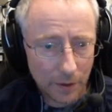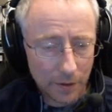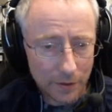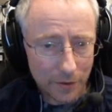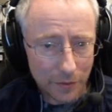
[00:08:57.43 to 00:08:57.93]

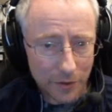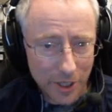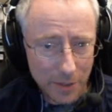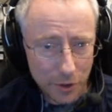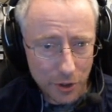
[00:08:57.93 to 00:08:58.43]
So
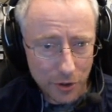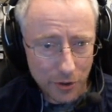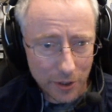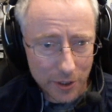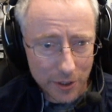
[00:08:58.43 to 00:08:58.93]

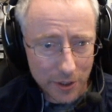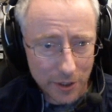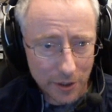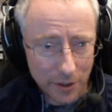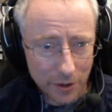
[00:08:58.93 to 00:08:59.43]
Seamstress,
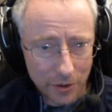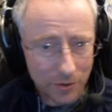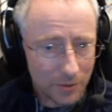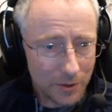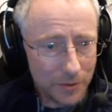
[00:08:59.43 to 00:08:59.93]

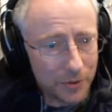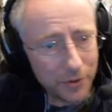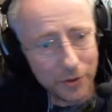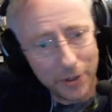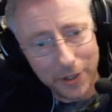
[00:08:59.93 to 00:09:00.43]
True
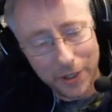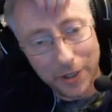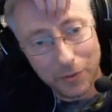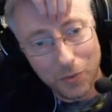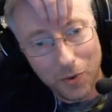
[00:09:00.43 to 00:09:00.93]
Loser,
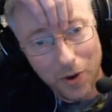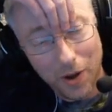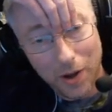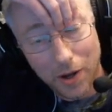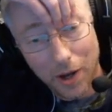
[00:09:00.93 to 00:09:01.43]
and
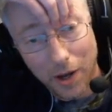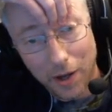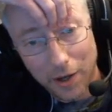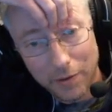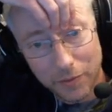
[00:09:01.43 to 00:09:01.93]

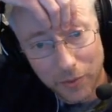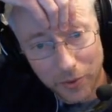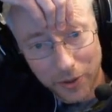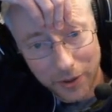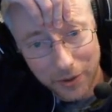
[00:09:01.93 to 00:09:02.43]
Hive
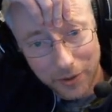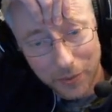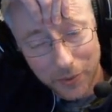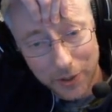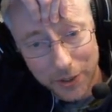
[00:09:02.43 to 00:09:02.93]
Warden are the
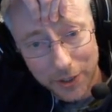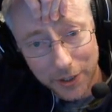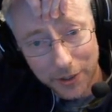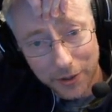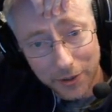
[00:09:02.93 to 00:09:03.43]
ones
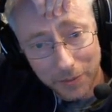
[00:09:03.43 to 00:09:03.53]
that are the